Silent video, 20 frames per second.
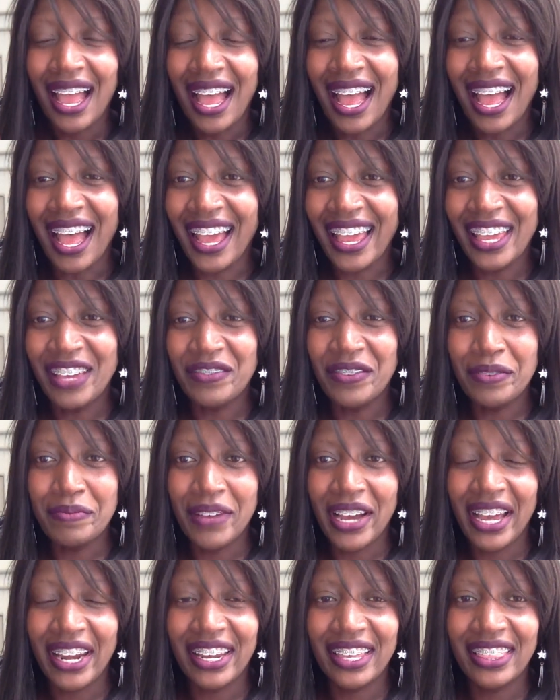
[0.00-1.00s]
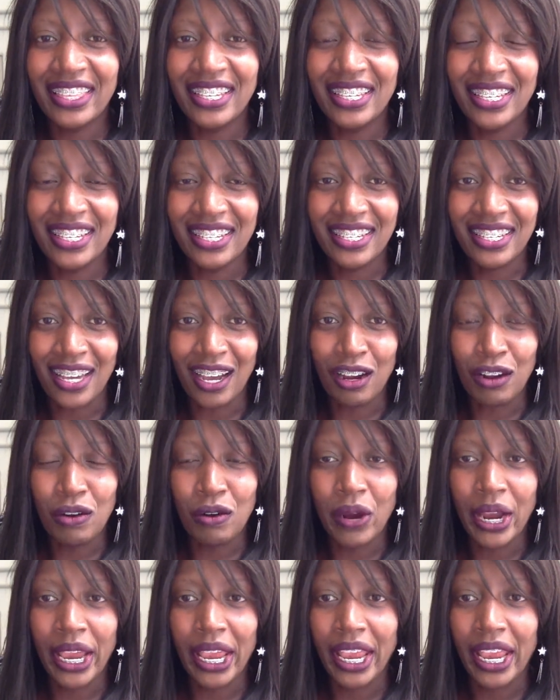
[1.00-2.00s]
Hi everybody, this is
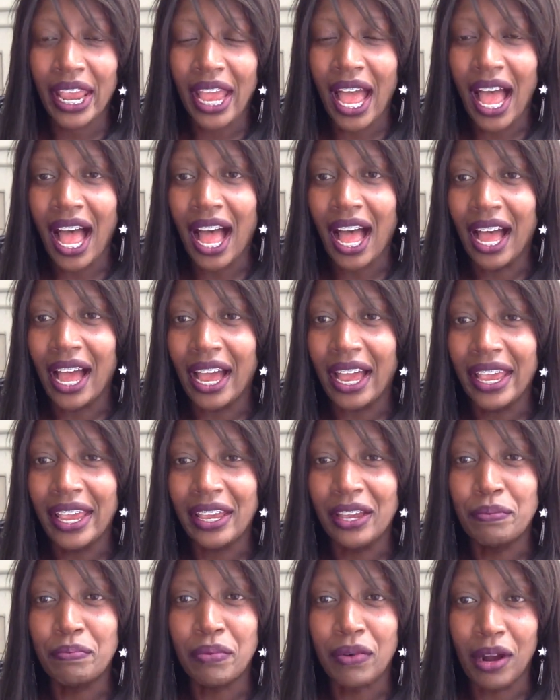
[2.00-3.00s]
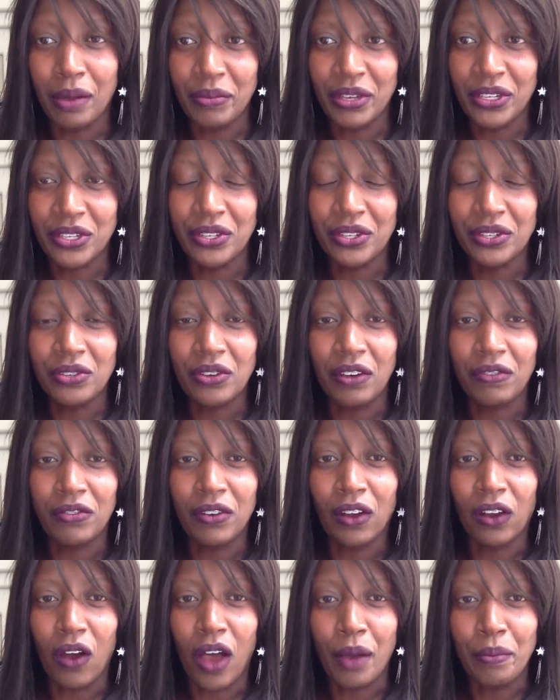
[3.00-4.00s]
Shakwe. I promised to do a
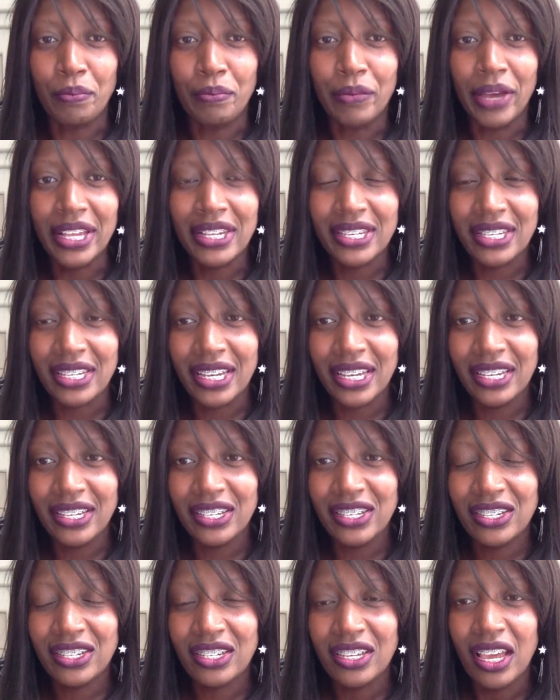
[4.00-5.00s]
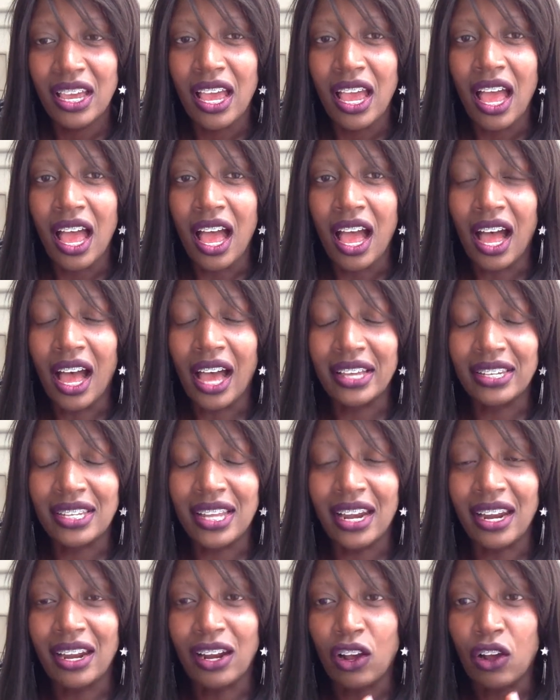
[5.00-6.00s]
follow-up message. I
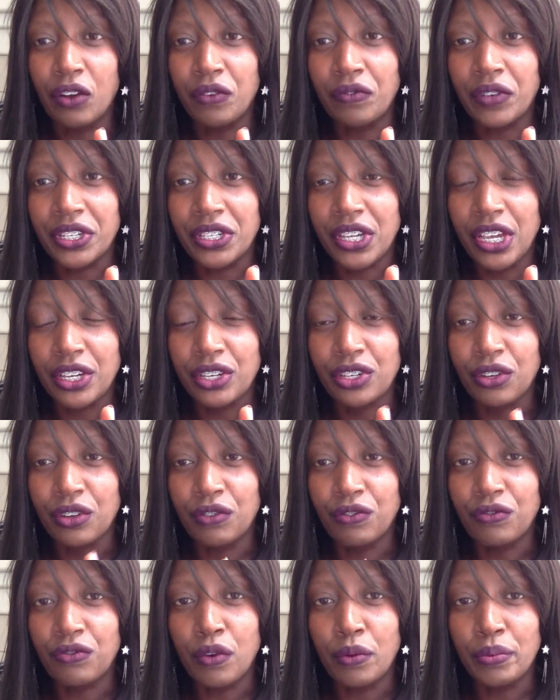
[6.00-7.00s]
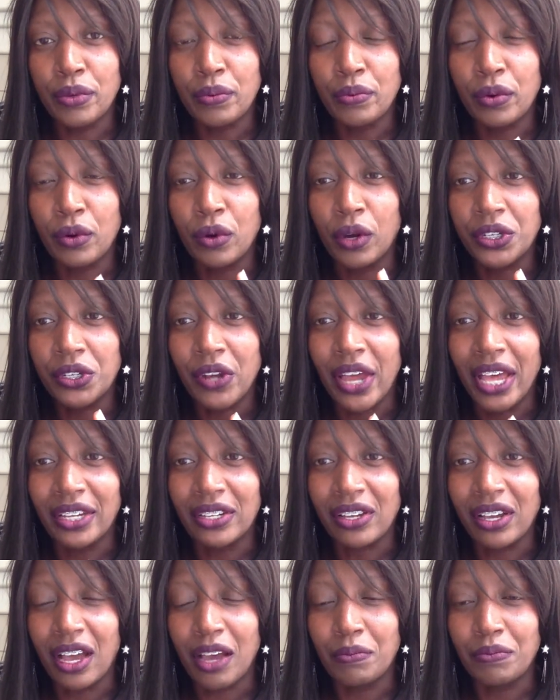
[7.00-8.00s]
started a conversation for people who are trying
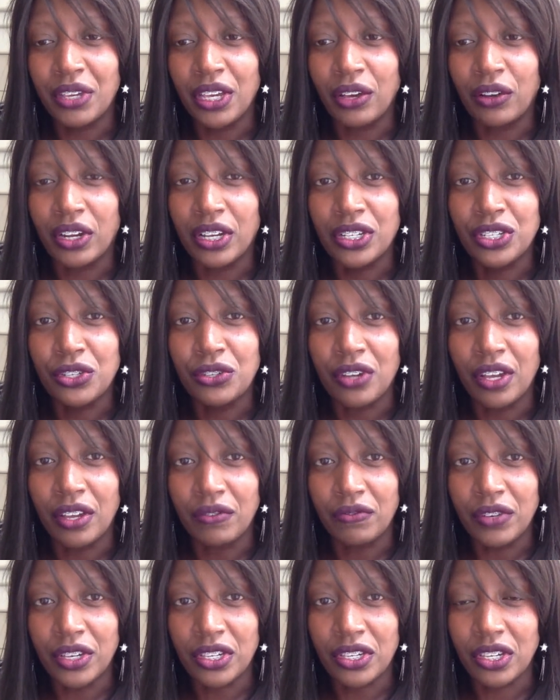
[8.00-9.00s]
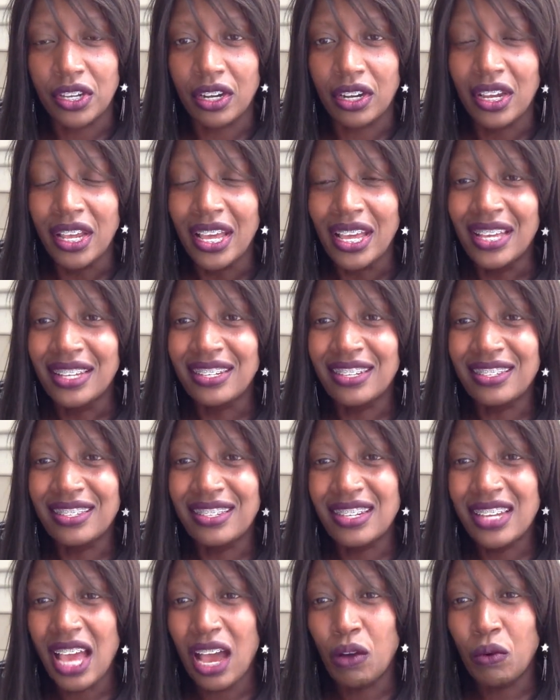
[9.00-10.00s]
to come here on a student visa. So
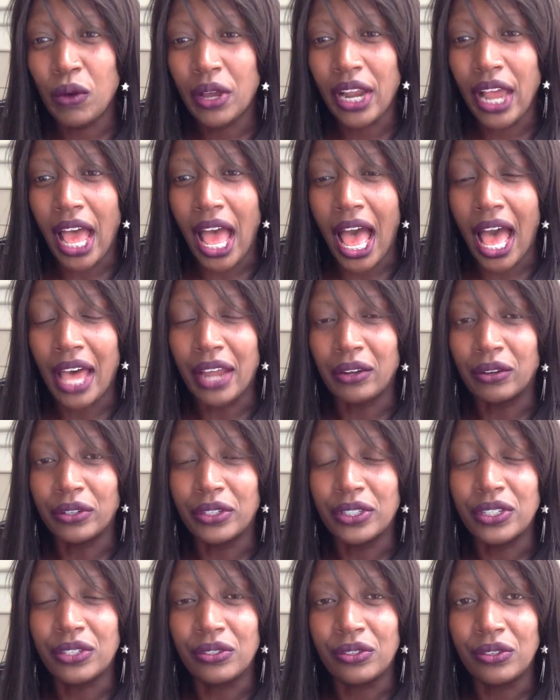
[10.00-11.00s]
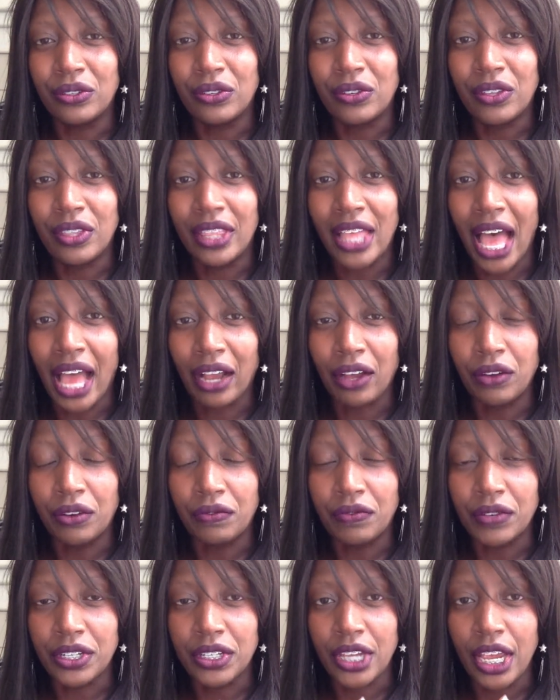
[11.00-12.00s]
today I want to add on to that
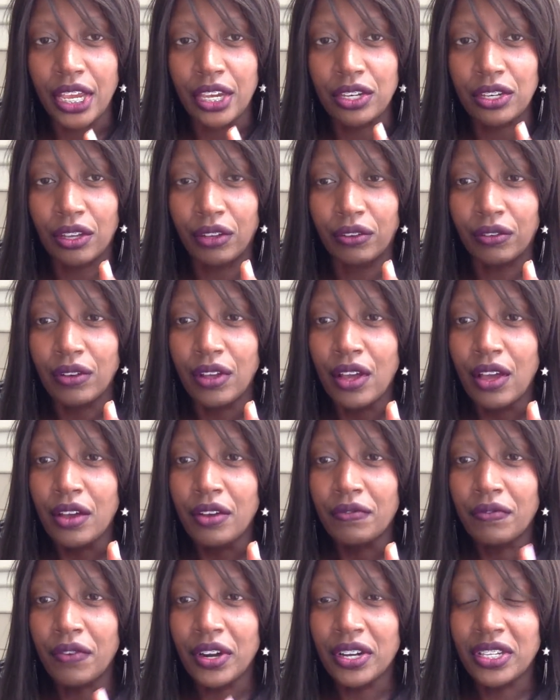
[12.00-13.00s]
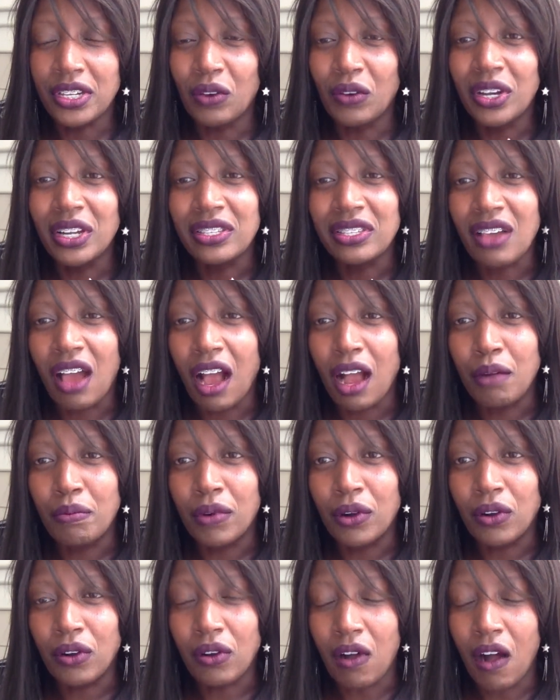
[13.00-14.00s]
conversation. First, I want to talk
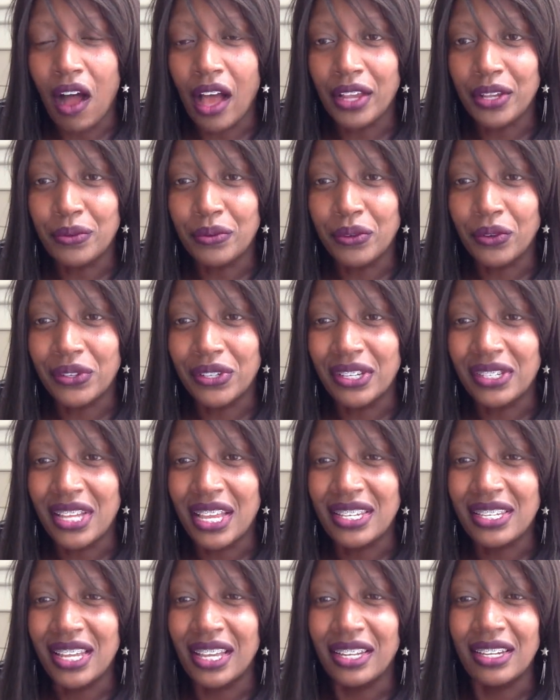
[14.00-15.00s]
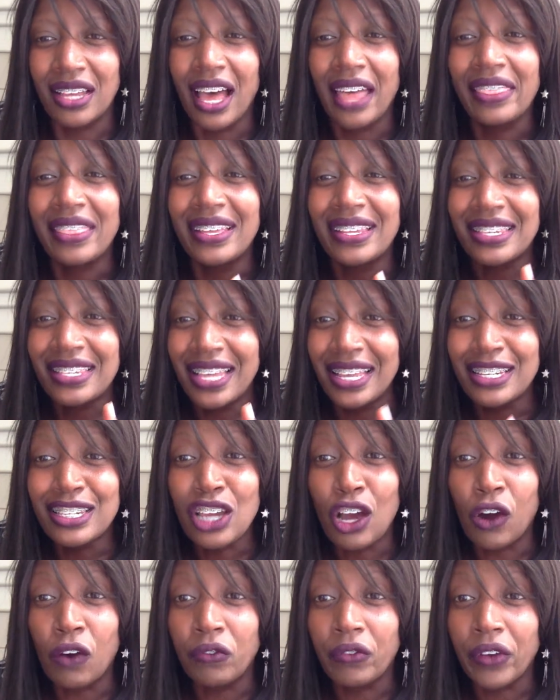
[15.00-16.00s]
about cost because it's at the
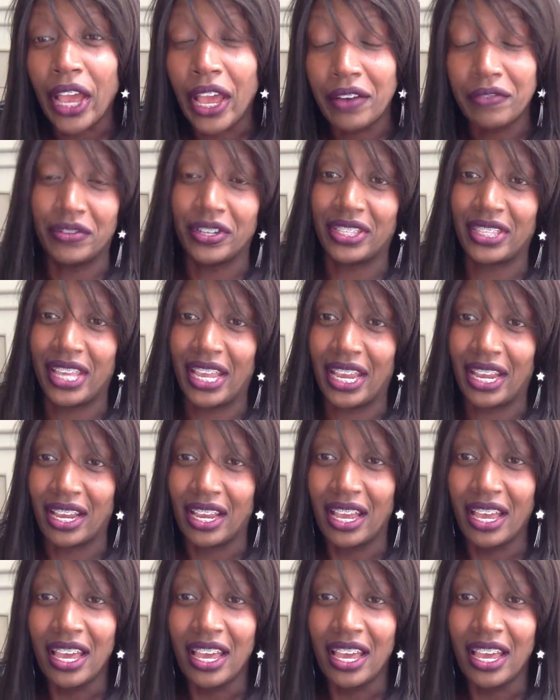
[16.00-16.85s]
center of everything.